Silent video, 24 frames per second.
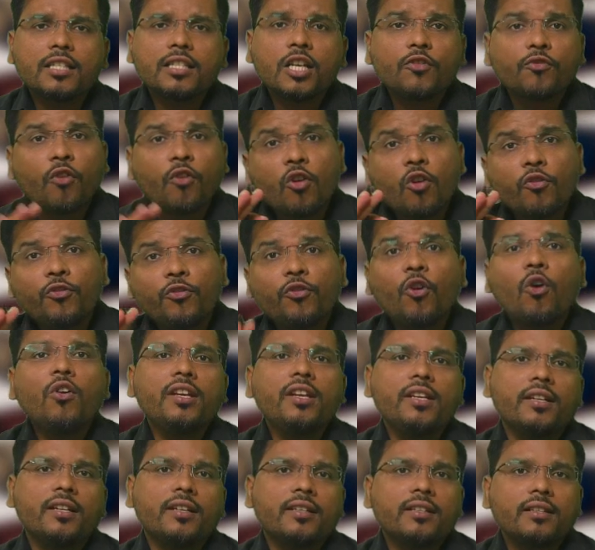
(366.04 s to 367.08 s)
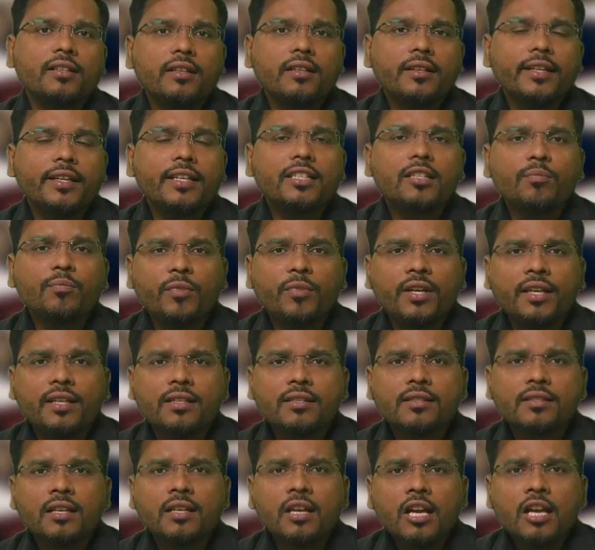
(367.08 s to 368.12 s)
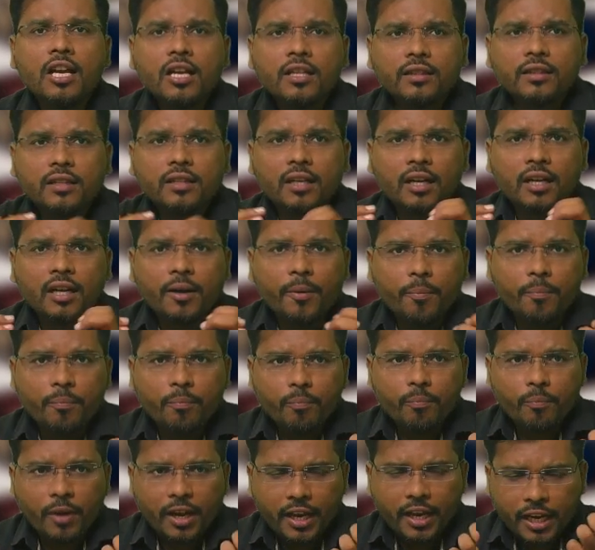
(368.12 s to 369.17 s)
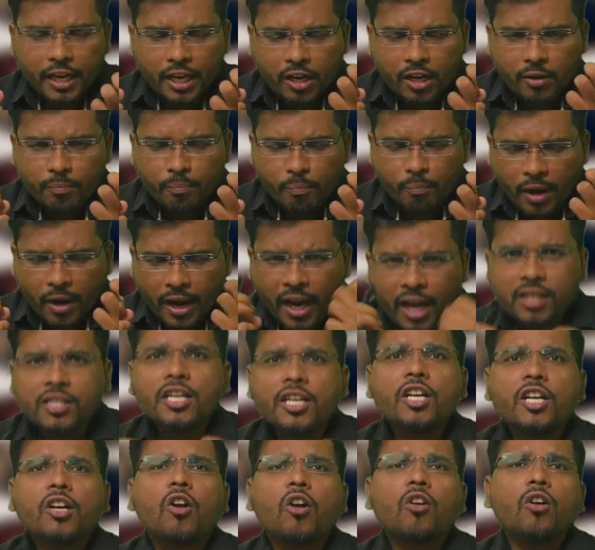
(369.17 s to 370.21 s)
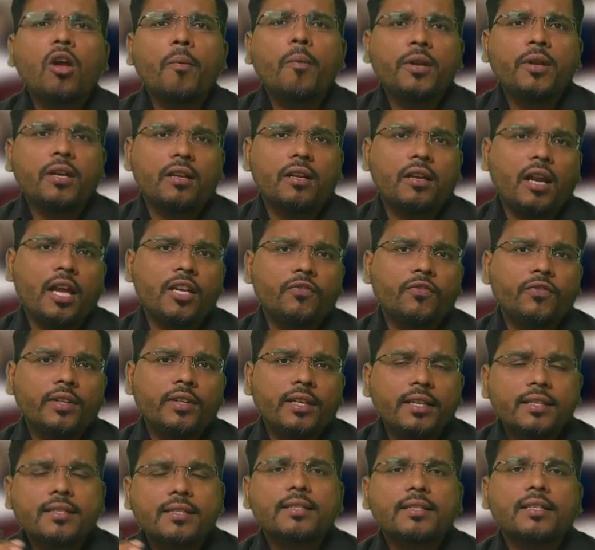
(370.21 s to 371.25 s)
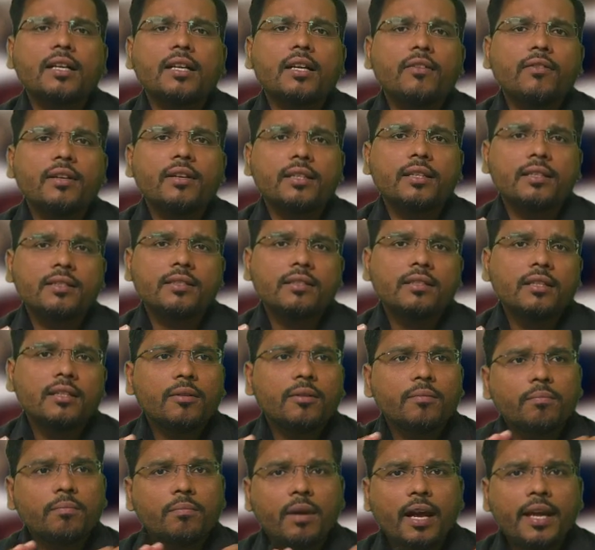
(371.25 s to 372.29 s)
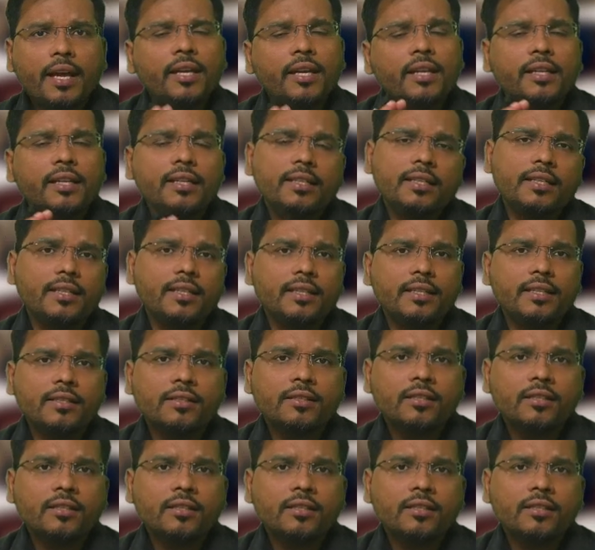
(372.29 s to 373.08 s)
for 4 years, it means the major economic life is covered by lease.